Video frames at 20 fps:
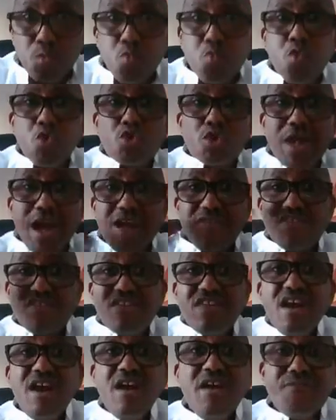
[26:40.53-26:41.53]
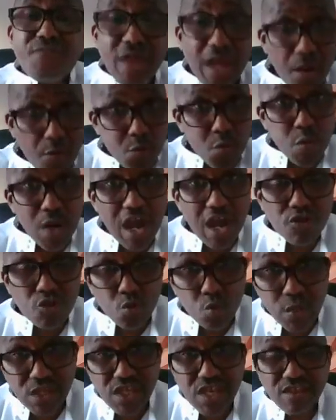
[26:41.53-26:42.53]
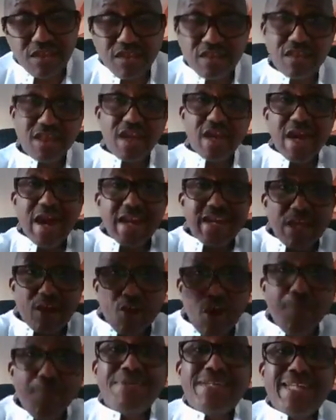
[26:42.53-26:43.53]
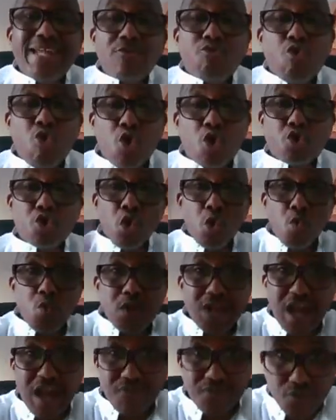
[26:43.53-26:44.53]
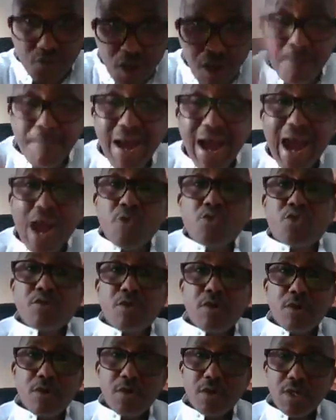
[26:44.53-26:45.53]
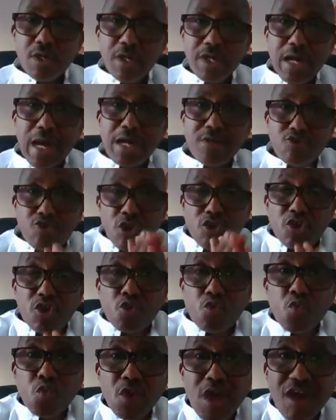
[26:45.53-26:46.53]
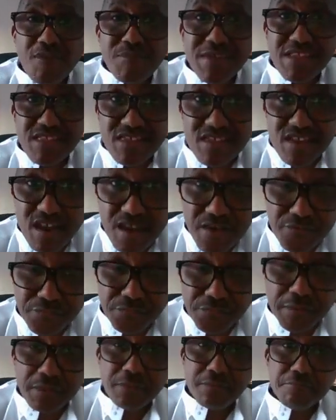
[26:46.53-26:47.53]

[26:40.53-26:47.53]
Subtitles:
would have served as witnesses, and a competent court would have come out and justice would have been served.